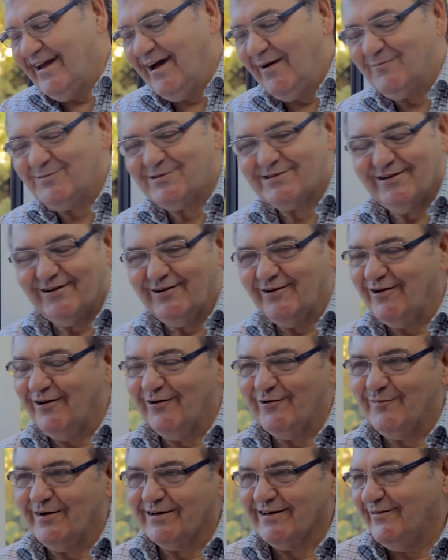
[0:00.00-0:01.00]
absolutely
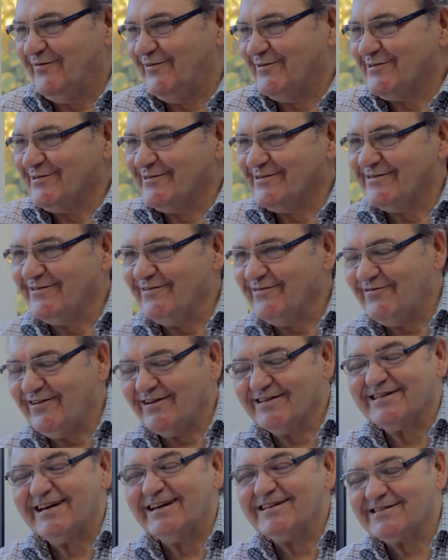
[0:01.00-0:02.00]
looked magnificent,
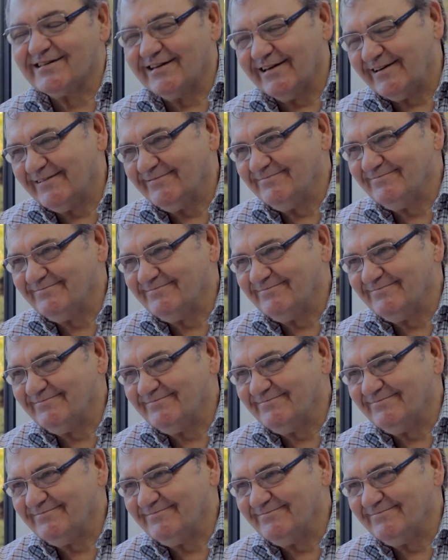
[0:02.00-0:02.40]
fantastic.